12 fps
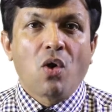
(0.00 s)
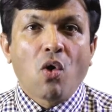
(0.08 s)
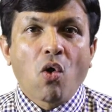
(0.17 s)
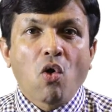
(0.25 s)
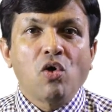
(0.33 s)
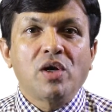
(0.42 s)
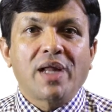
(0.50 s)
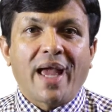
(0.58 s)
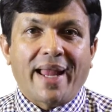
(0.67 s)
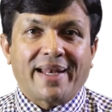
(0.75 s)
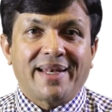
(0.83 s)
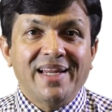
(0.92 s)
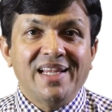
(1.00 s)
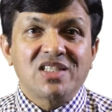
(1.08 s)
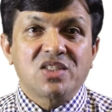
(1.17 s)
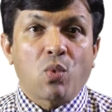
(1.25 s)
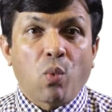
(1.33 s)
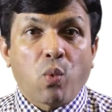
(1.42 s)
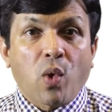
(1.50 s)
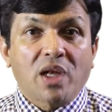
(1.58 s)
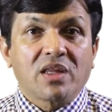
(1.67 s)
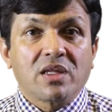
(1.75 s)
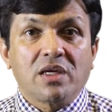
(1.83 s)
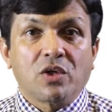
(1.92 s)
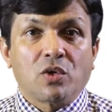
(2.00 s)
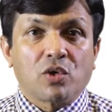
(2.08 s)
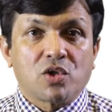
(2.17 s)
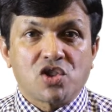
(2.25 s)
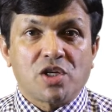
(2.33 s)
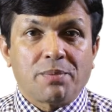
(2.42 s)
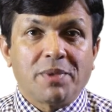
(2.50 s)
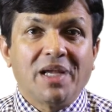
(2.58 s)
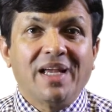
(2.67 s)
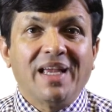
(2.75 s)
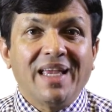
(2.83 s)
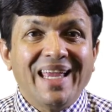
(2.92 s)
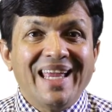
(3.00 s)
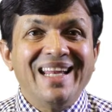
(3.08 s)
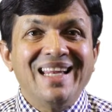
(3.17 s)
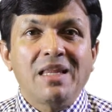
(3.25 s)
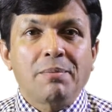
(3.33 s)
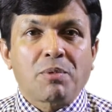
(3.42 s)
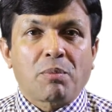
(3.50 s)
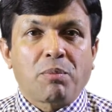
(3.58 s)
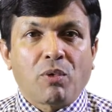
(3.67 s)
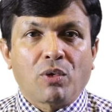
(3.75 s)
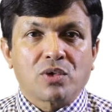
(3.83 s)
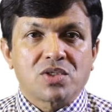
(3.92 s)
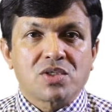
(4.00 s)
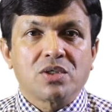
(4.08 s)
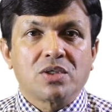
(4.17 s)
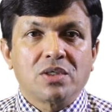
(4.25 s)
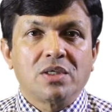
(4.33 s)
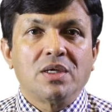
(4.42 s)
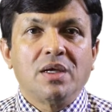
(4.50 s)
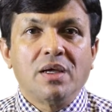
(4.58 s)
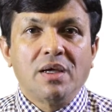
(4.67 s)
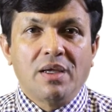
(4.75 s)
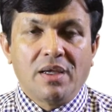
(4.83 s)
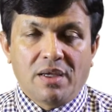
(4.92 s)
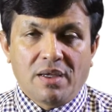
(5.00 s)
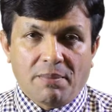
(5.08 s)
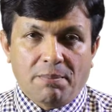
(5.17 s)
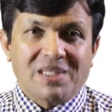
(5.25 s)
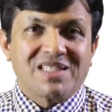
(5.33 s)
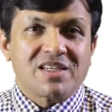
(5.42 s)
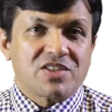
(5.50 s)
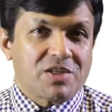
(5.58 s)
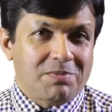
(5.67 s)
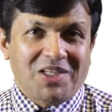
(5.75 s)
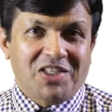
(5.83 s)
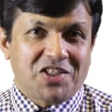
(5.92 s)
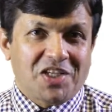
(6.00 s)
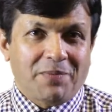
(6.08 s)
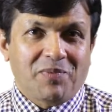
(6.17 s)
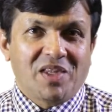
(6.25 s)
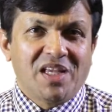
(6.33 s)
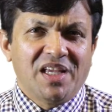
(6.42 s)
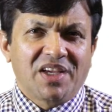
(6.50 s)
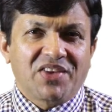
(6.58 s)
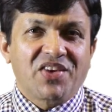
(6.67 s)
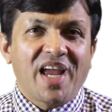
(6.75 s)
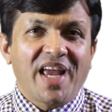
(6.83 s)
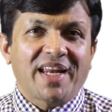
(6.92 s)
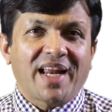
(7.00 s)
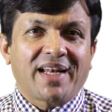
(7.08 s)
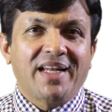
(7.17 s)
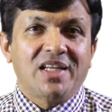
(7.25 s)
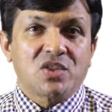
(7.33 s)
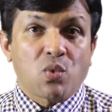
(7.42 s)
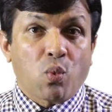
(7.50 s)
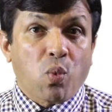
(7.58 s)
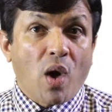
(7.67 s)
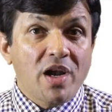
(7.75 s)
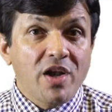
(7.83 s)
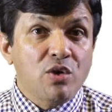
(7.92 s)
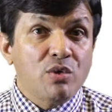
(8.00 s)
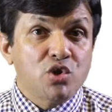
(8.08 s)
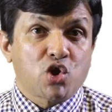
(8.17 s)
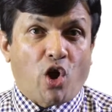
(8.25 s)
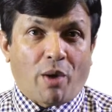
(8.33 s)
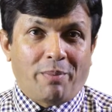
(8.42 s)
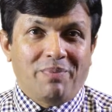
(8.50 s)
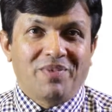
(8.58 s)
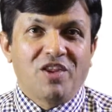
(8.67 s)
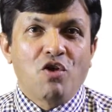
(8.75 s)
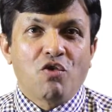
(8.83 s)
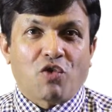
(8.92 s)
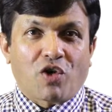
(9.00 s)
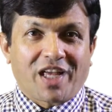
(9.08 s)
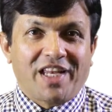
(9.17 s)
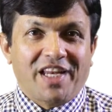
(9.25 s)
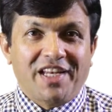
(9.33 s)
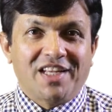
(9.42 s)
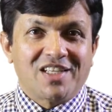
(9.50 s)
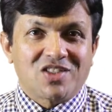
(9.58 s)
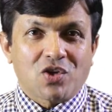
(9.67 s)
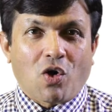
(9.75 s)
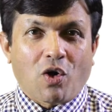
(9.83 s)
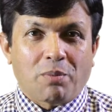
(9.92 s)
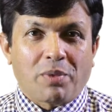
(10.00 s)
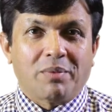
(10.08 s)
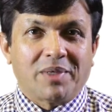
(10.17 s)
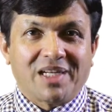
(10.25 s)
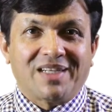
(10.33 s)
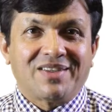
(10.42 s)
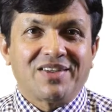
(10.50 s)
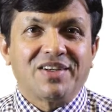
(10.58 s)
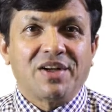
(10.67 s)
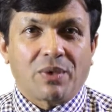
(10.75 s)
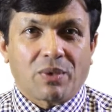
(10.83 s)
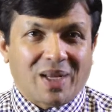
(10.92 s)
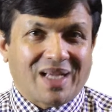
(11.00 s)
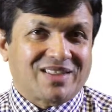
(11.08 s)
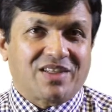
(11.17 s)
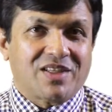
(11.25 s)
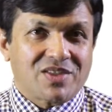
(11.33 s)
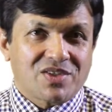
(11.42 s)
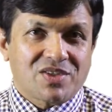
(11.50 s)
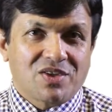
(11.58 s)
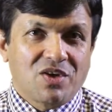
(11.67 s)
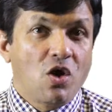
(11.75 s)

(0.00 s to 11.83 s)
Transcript: Hold at least 1/3 ownership in the proposed business in BC. Create at least 1 new job for Canadians or permanent residents.